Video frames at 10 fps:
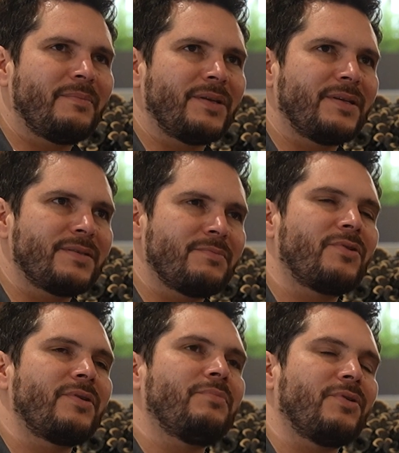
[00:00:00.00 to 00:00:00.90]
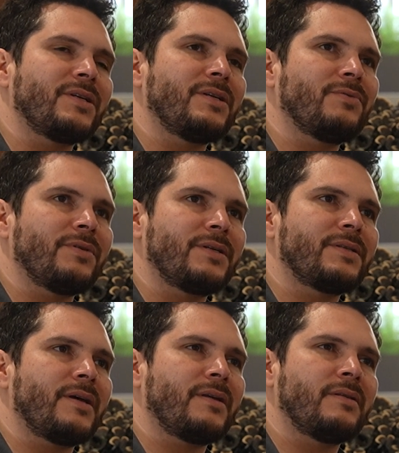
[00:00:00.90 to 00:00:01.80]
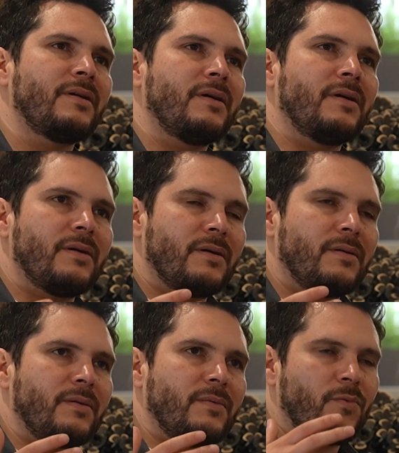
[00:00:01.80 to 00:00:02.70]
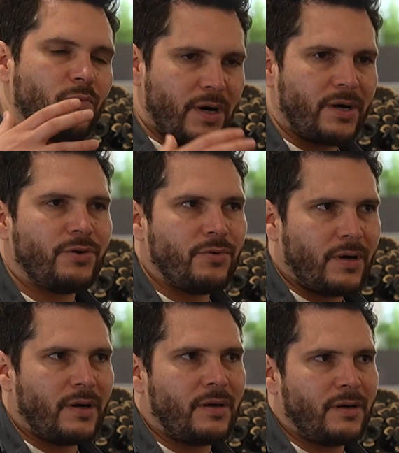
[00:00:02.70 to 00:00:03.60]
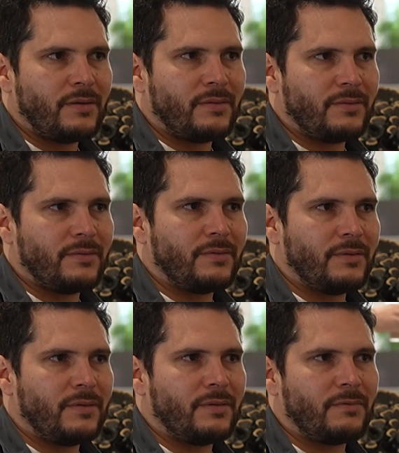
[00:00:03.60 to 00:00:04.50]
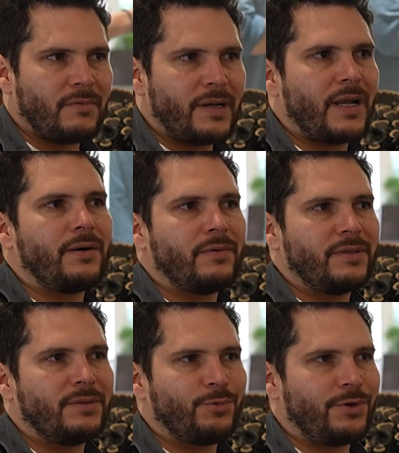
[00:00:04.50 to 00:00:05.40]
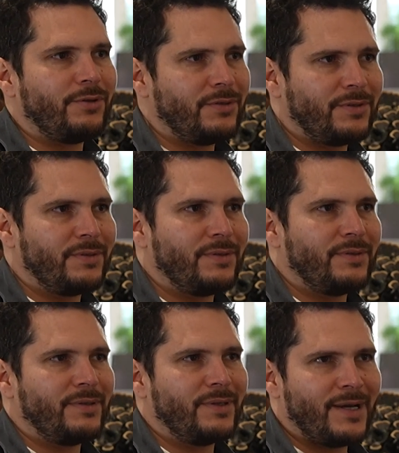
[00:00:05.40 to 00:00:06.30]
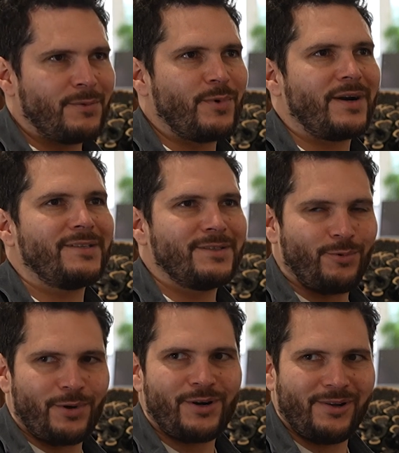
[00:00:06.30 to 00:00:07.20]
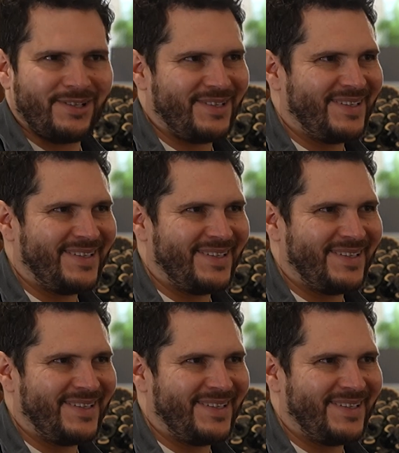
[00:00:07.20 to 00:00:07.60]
but it's more important to understand where you are, right now in the world, and where is the world,